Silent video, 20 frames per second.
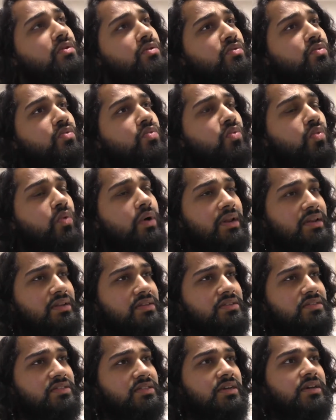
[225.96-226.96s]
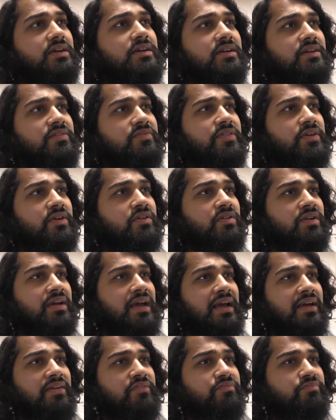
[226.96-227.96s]
wonder if they're going to
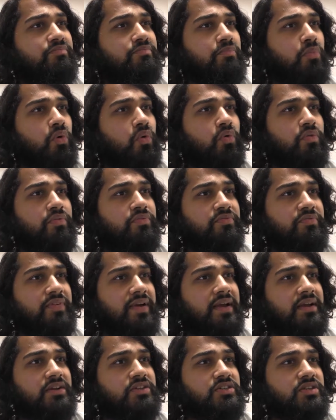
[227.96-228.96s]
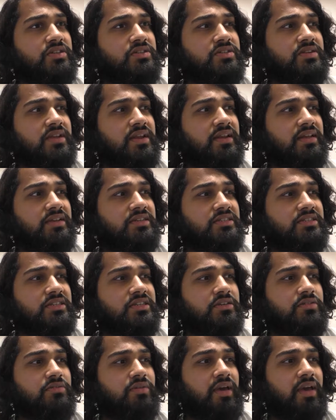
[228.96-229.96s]
have more factions in
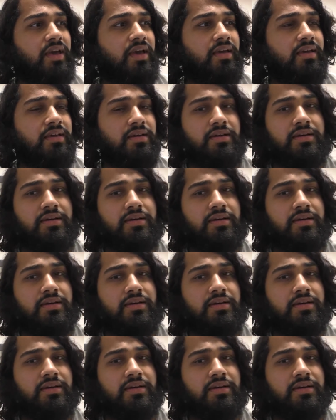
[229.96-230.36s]
NXT UK.